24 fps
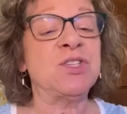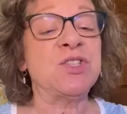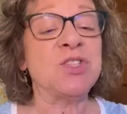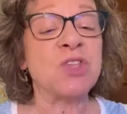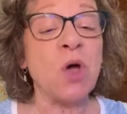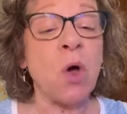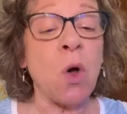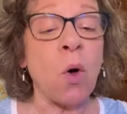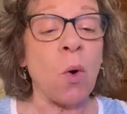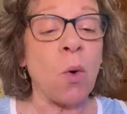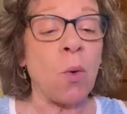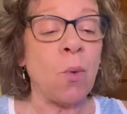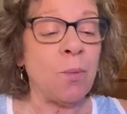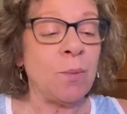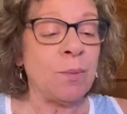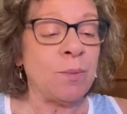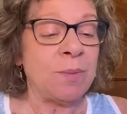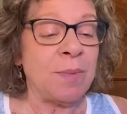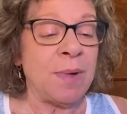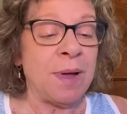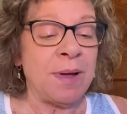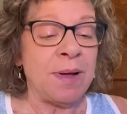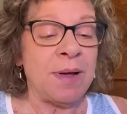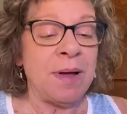So,
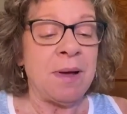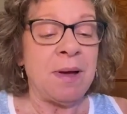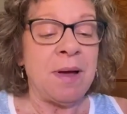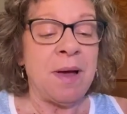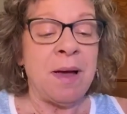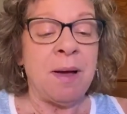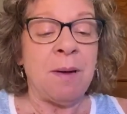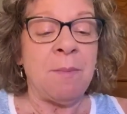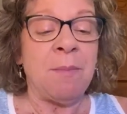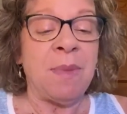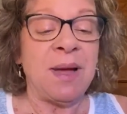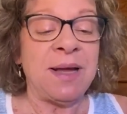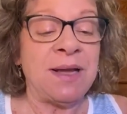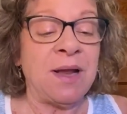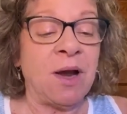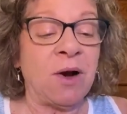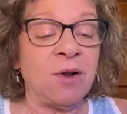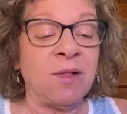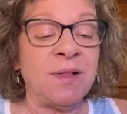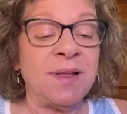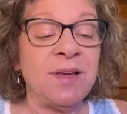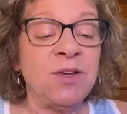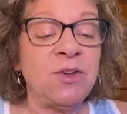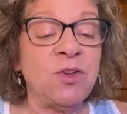my
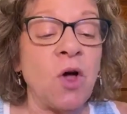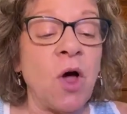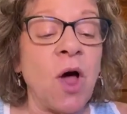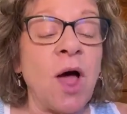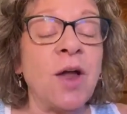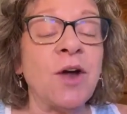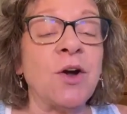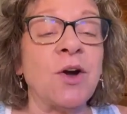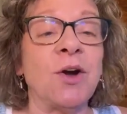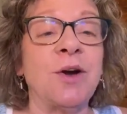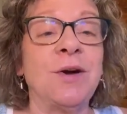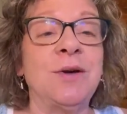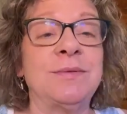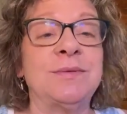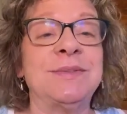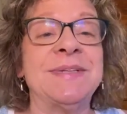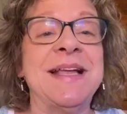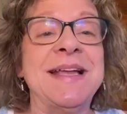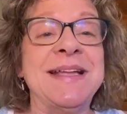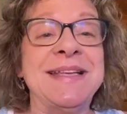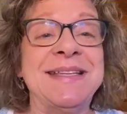darling daughter,